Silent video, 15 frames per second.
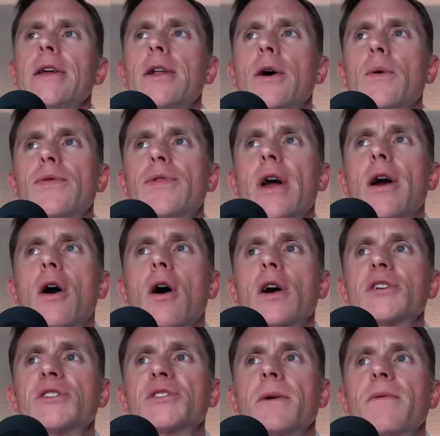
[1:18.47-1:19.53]
There are
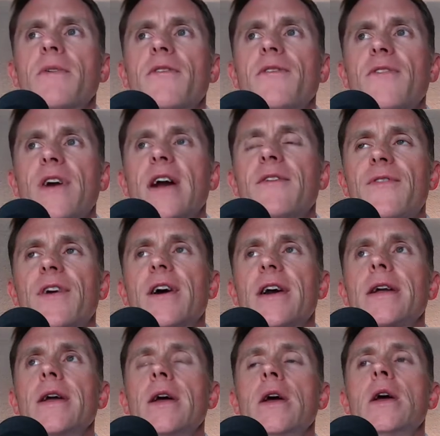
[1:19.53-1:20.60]
some very, very
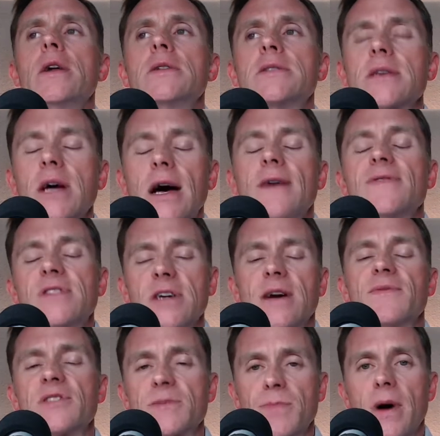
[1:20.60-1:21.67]
tough
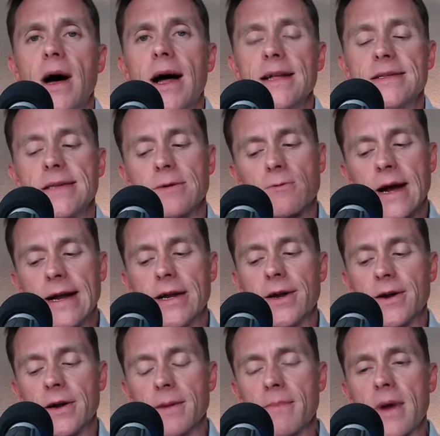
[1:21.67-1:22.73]
spots right here
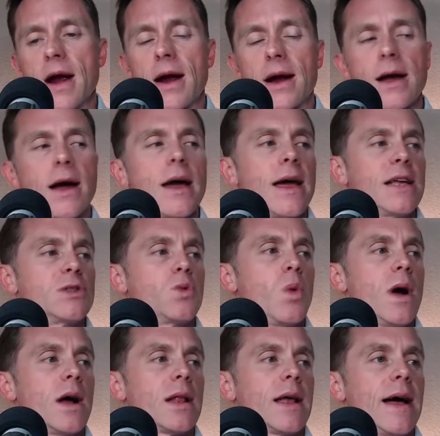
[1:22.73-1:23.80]
in America as
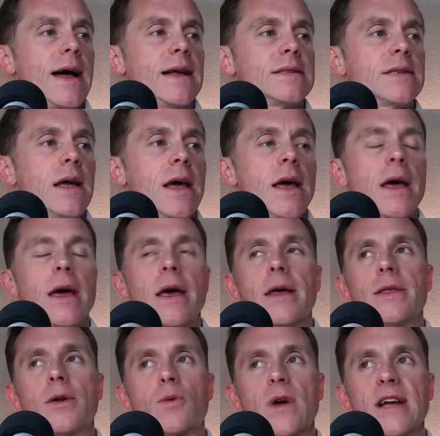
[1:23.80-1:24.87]
well as
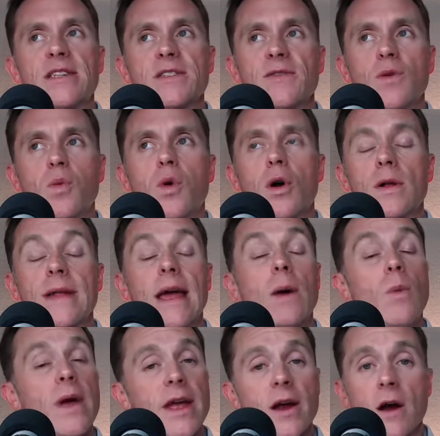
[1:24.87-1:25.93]
the rest of the world. And
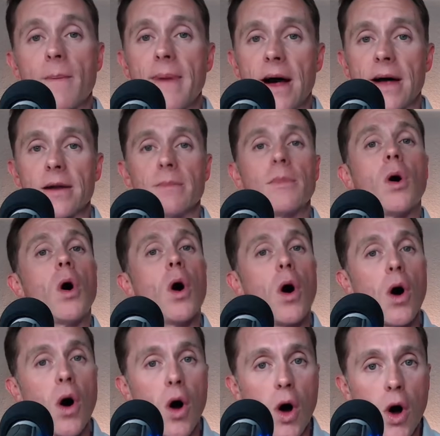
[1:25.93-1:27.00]
we hear about them
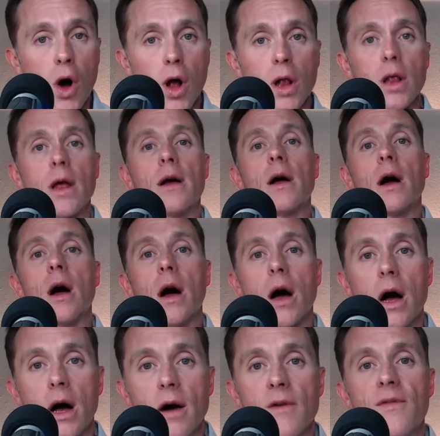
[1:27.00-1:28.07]
all
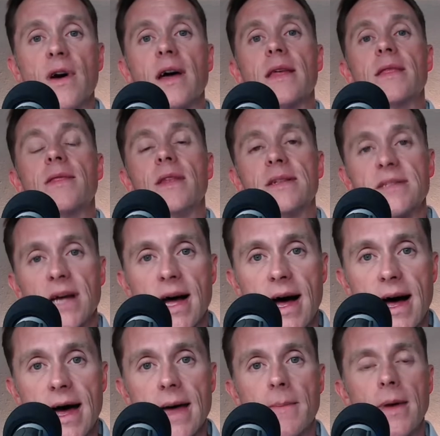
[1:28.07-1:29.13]
of the
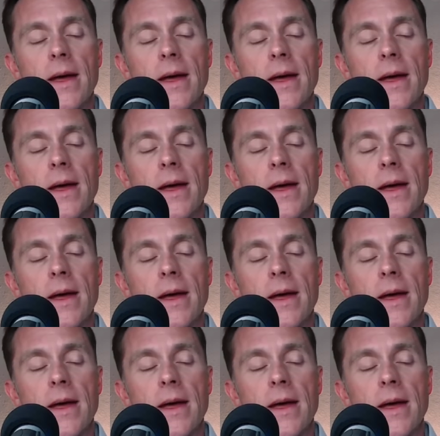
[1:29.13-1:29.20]
time.